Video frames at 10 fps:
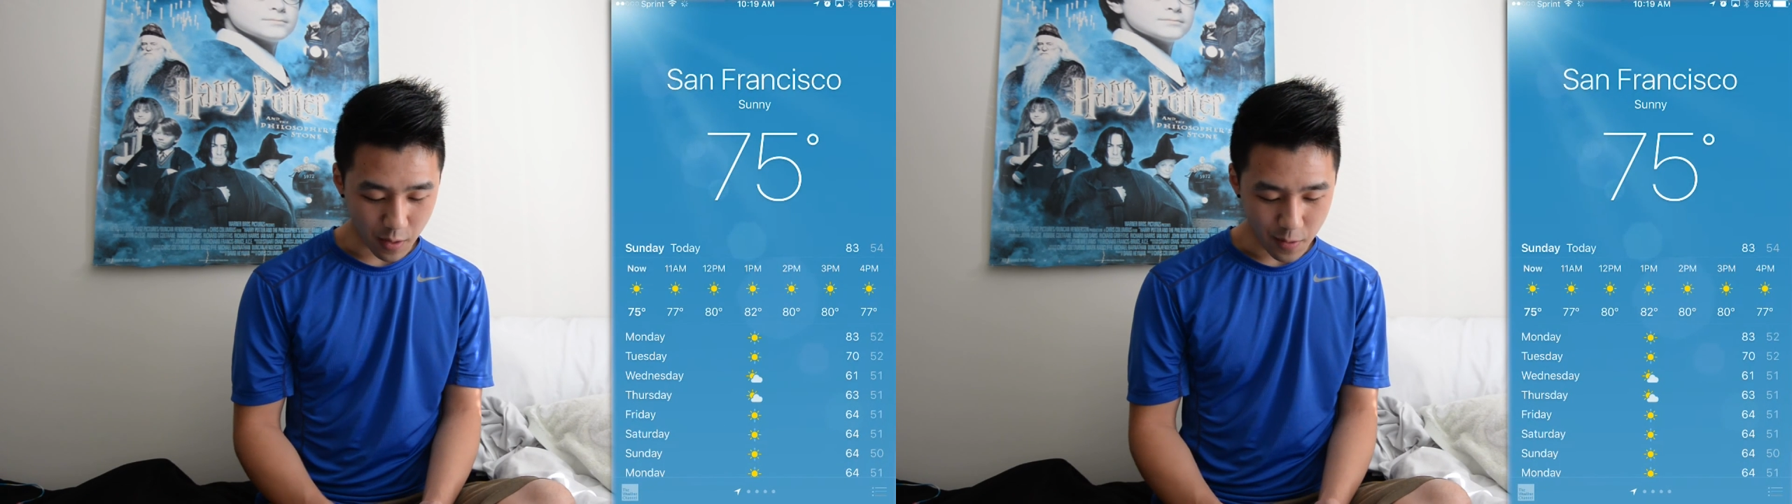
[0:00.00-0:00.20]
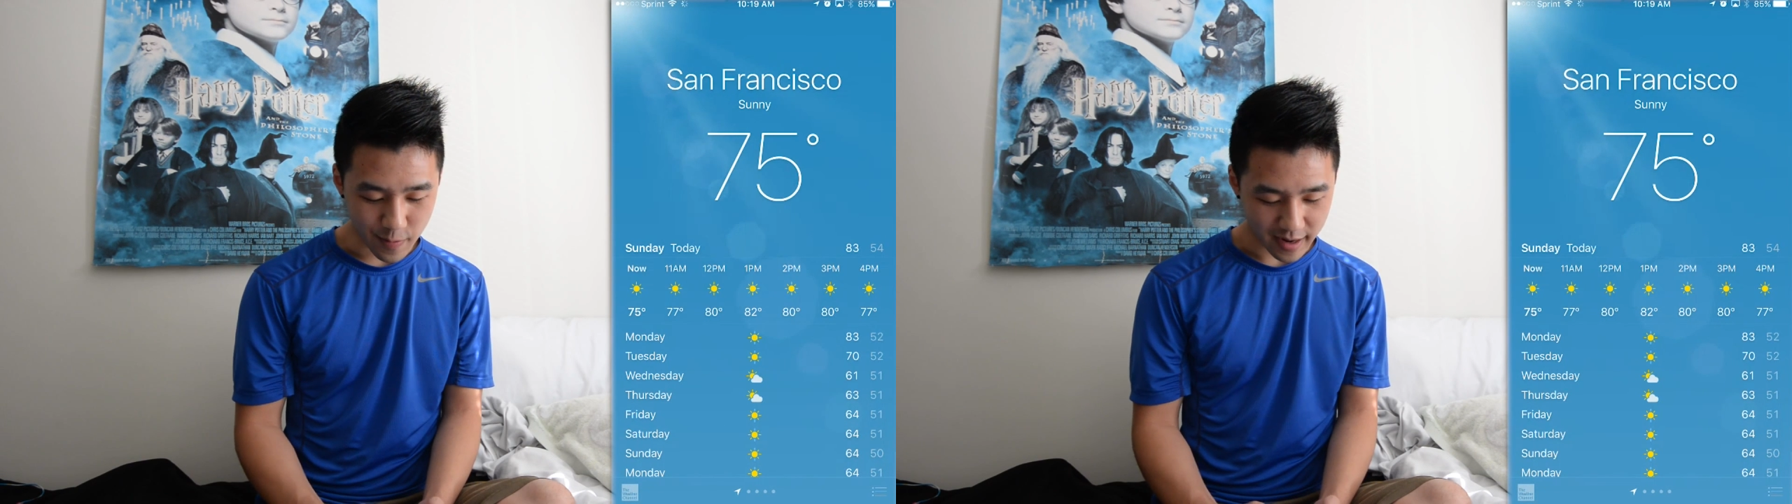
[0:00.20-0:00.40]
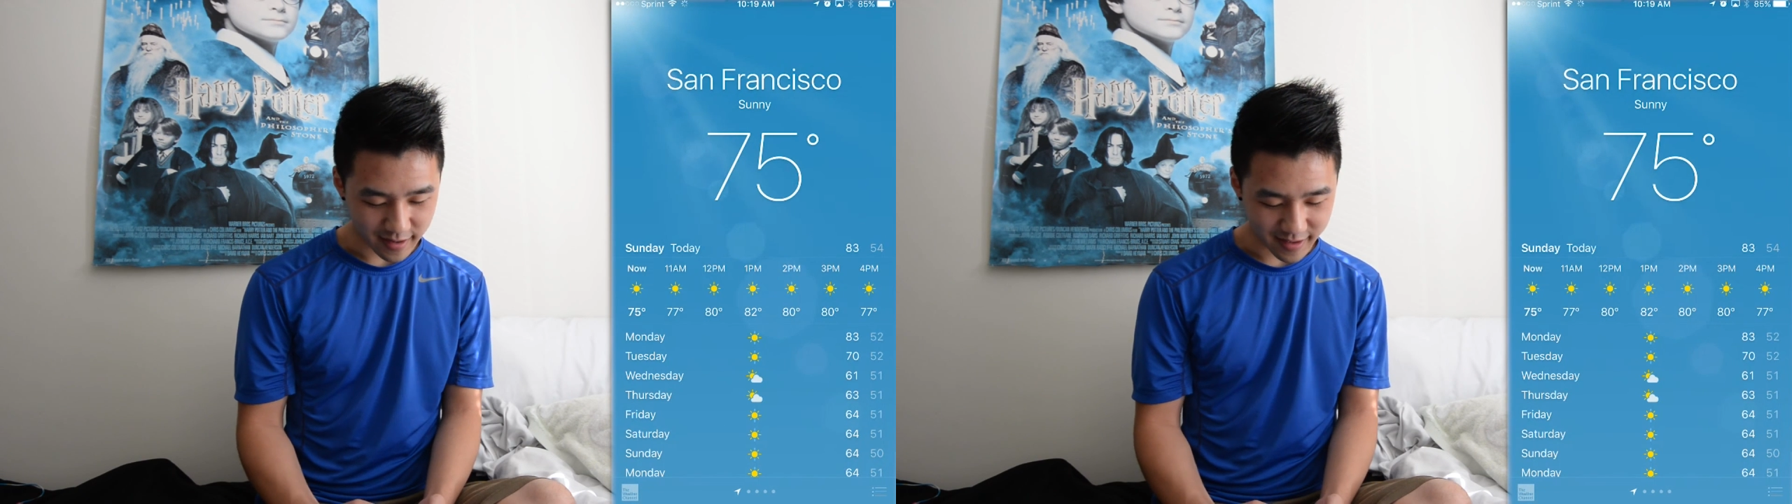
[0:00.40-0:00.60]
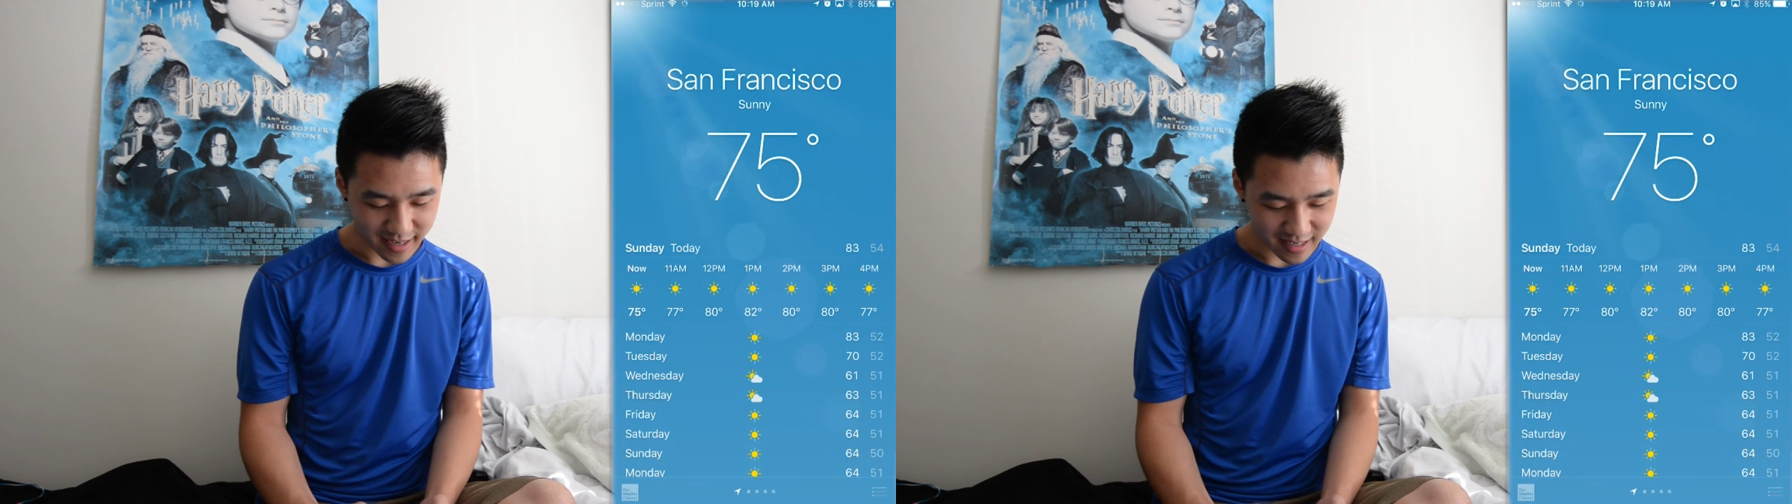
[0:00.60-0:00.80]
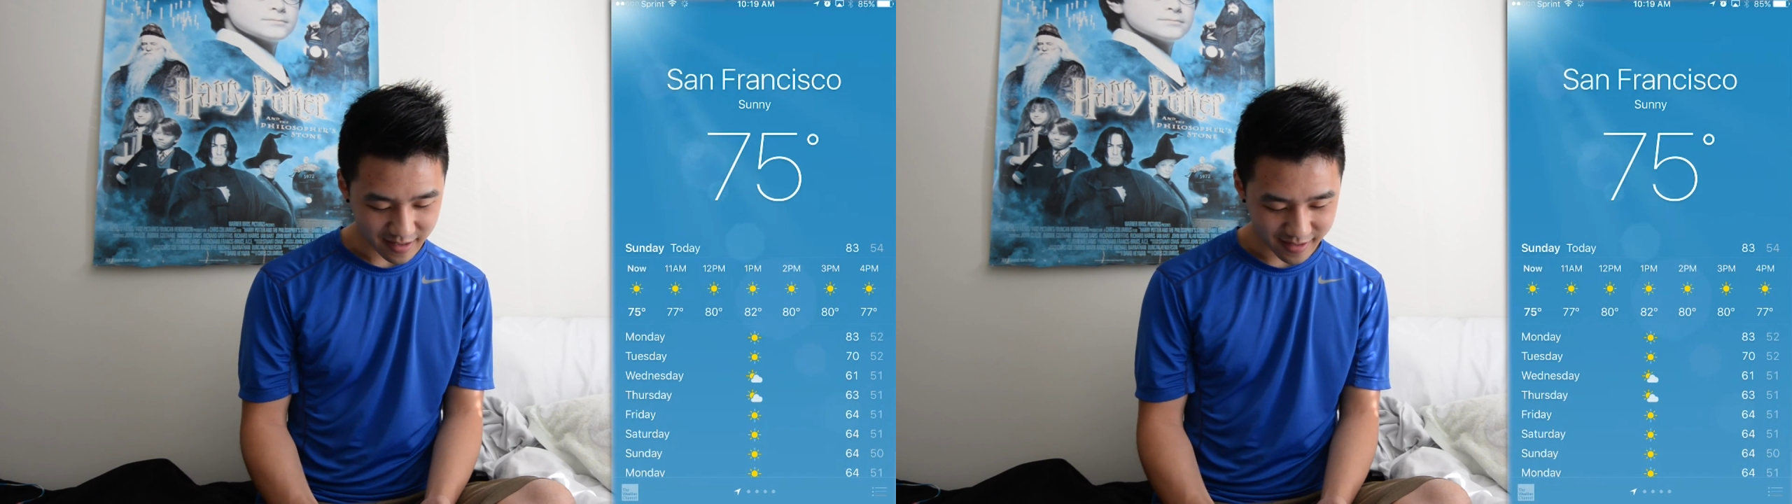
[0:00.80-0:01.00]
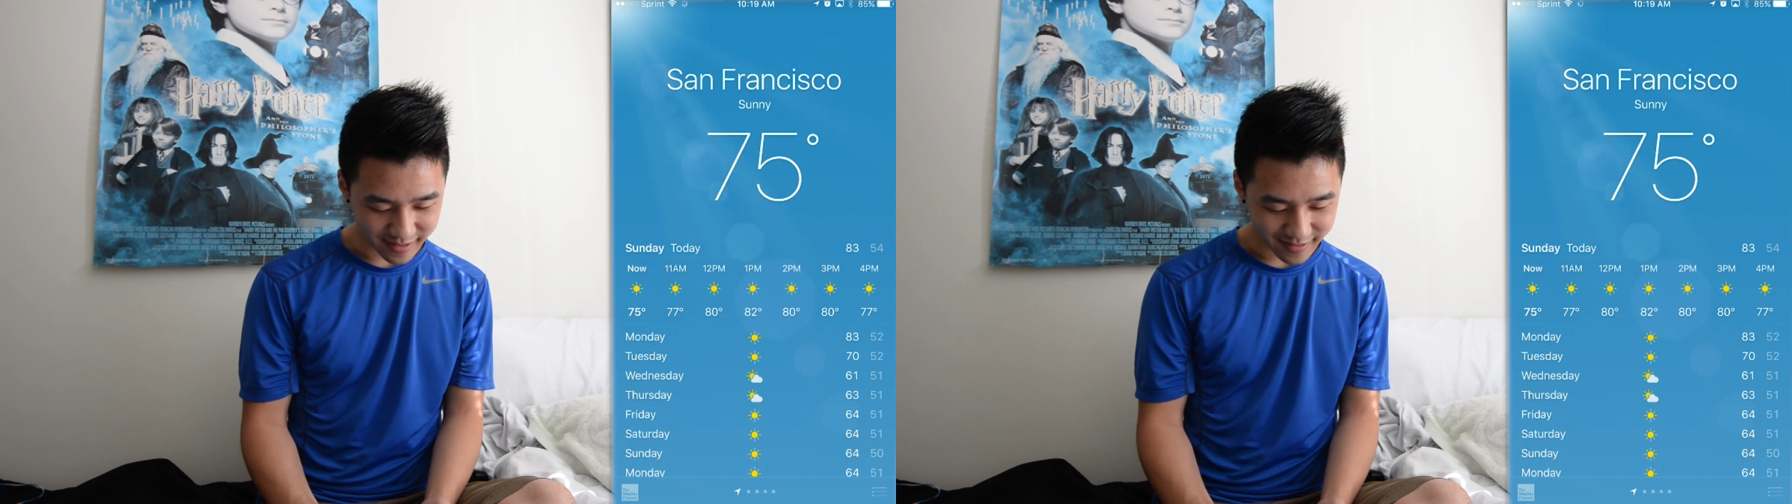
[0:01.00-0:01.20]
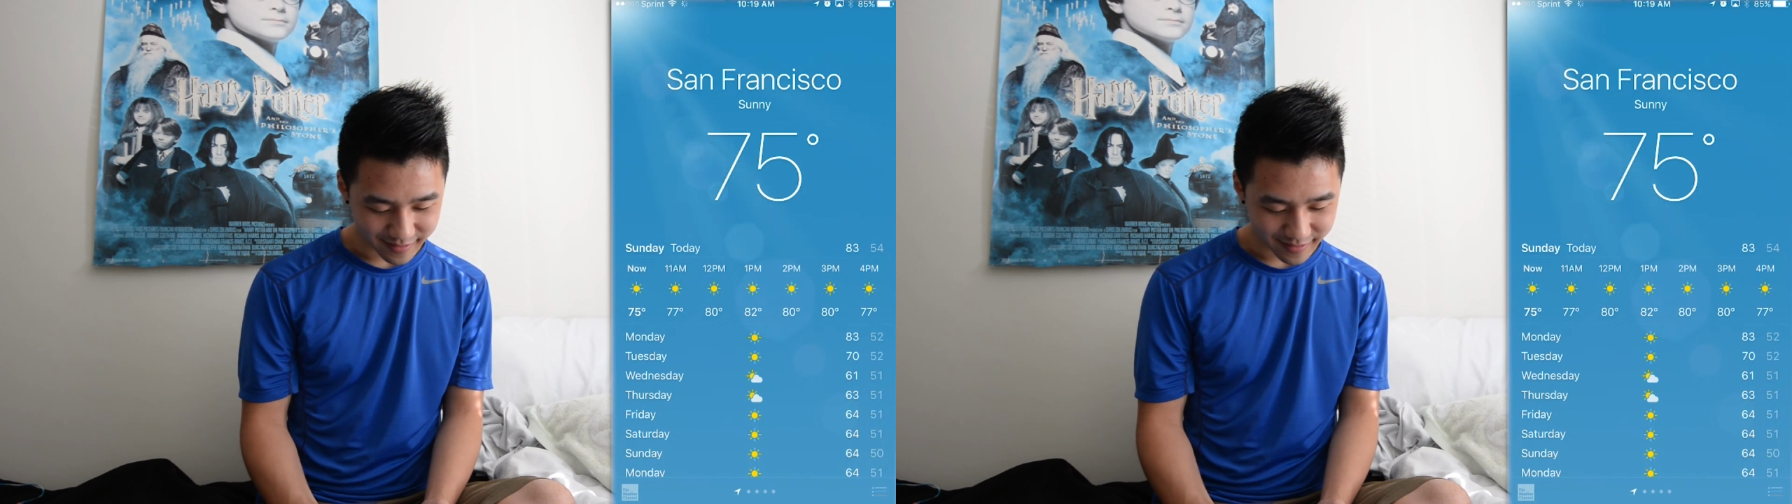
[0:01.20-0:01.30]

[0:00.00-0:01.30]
Oh my god, 82.